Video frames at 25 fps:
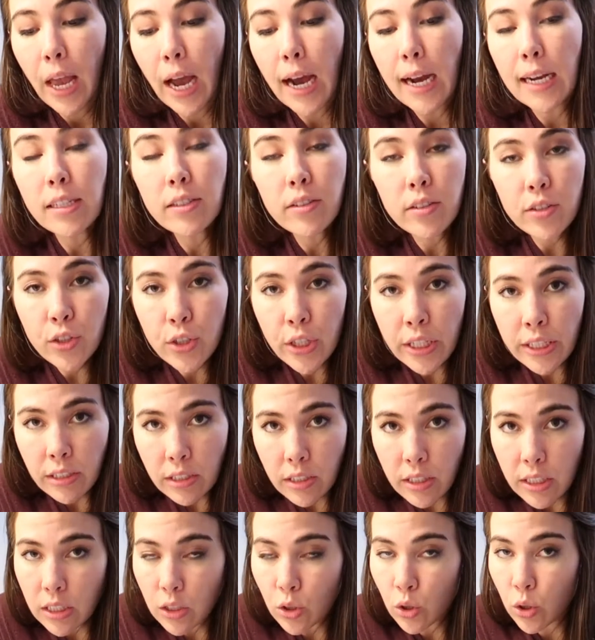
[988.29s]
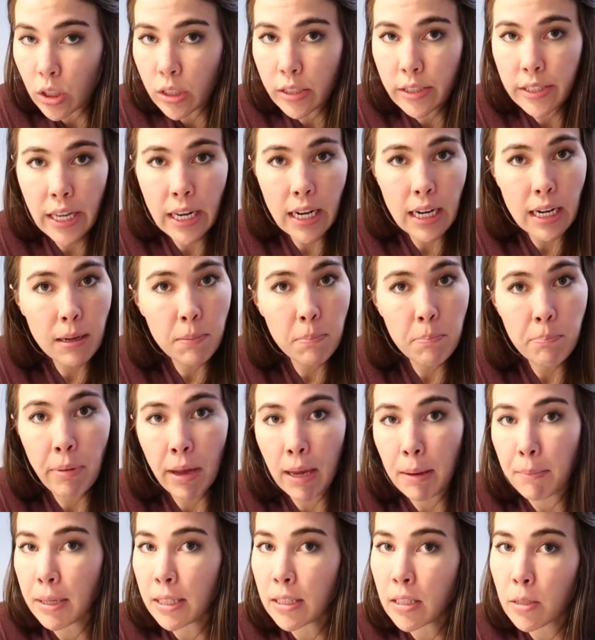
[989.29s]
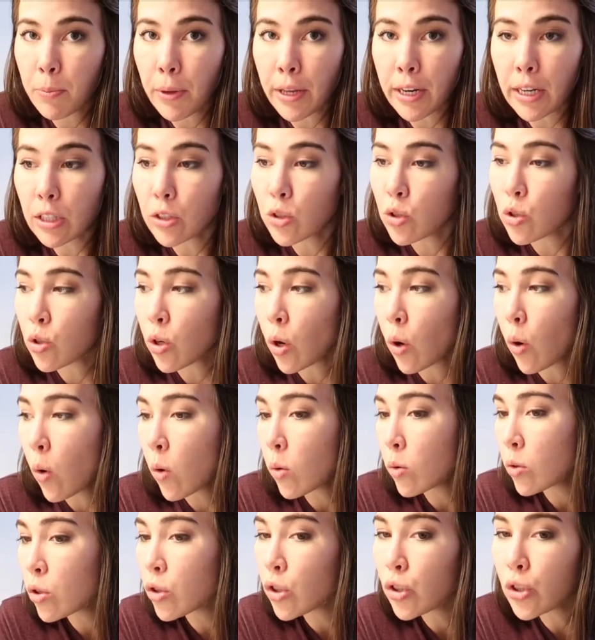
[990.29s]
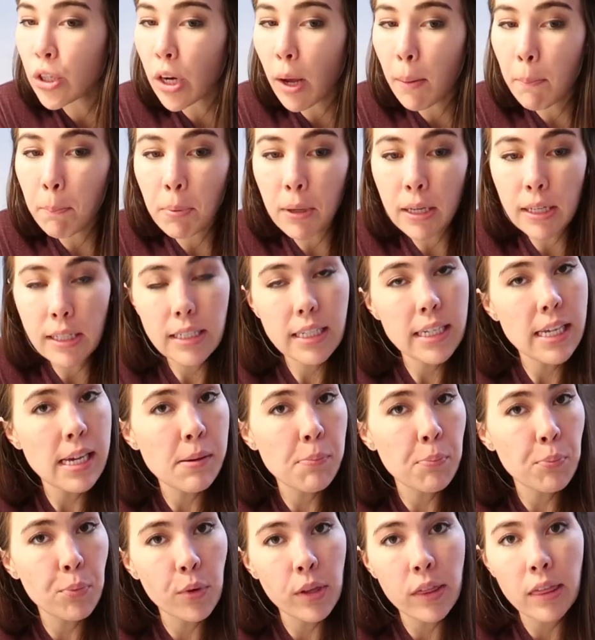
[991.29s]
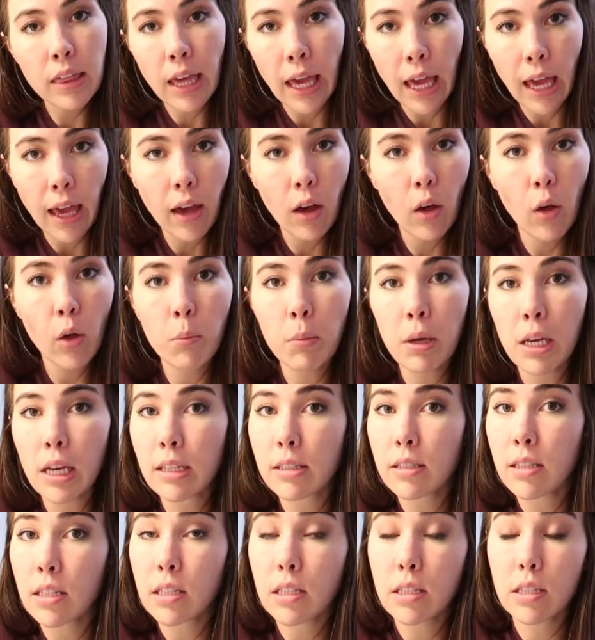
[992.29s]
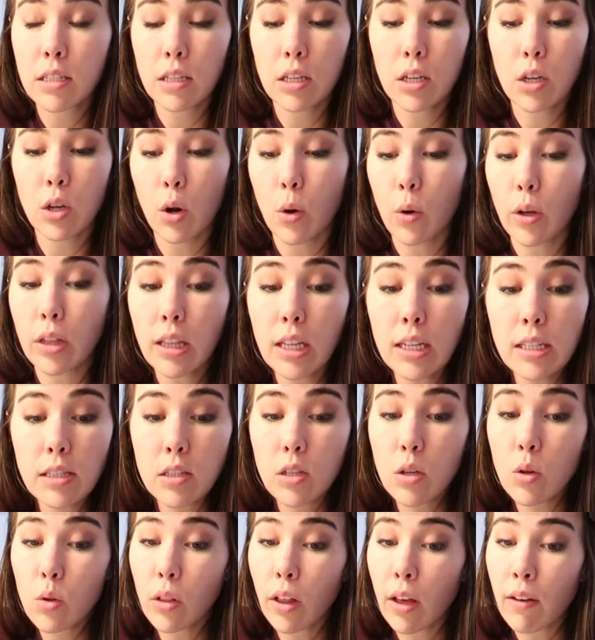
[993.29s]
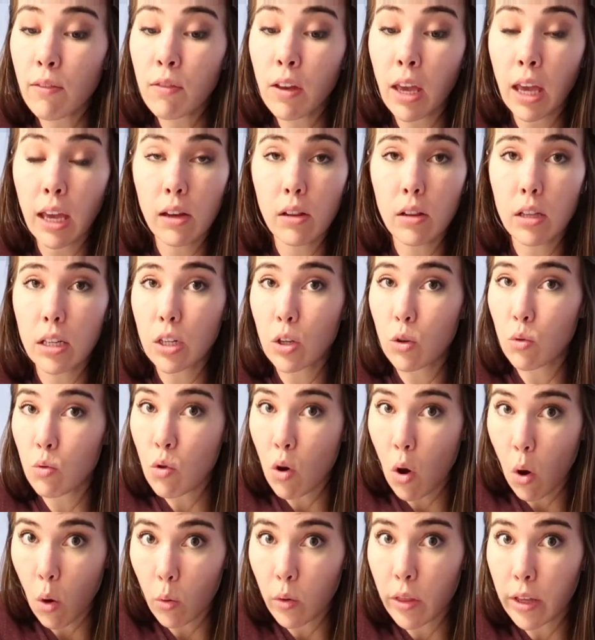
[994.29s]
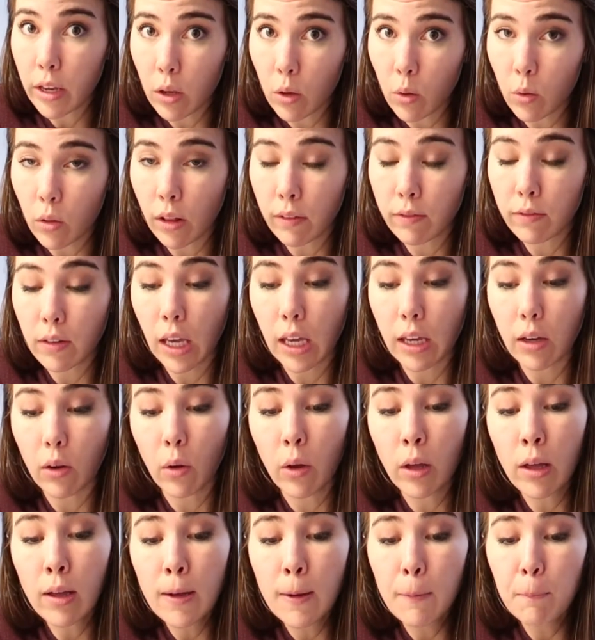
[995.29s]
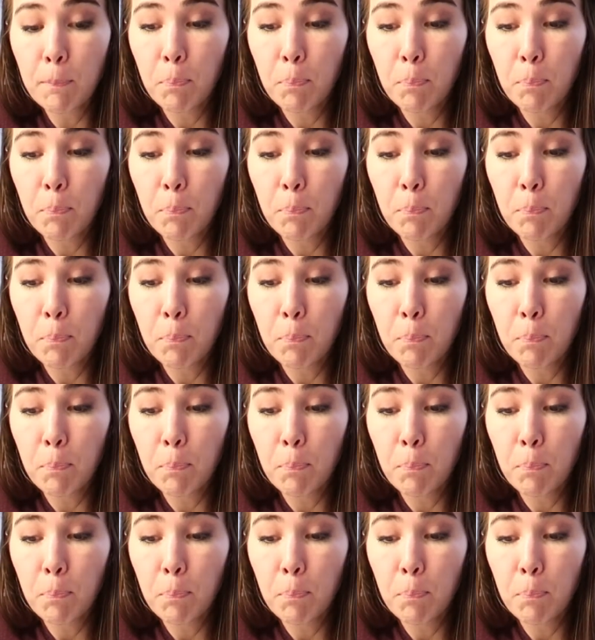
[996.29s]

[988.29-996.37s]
I suggest just getting baby spinach. Don't jump in deep with kale, because it's, you know, unless you love kale and you know that you love kale.